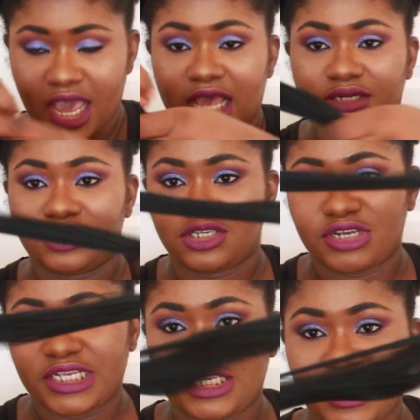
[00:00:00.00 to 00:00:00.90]
and
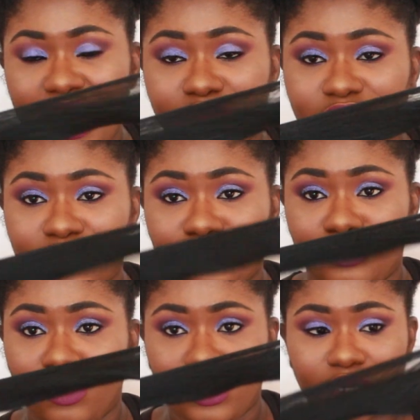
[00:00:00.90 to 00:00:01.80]
stretch it out
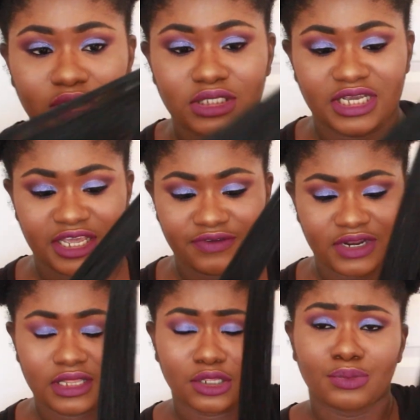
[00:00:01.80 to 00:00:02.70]
some more to give
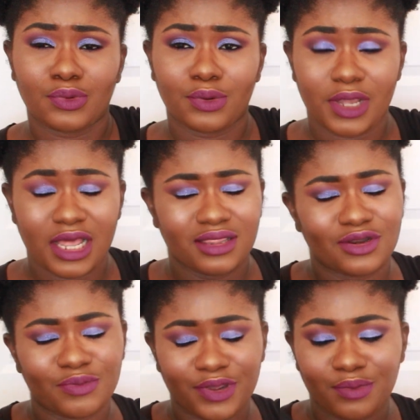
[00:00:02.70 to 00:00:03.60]
it a
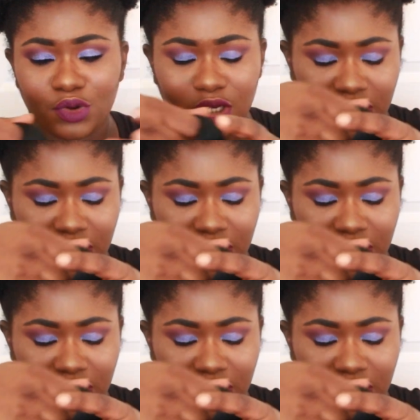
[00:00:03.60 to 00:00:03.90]
little bit more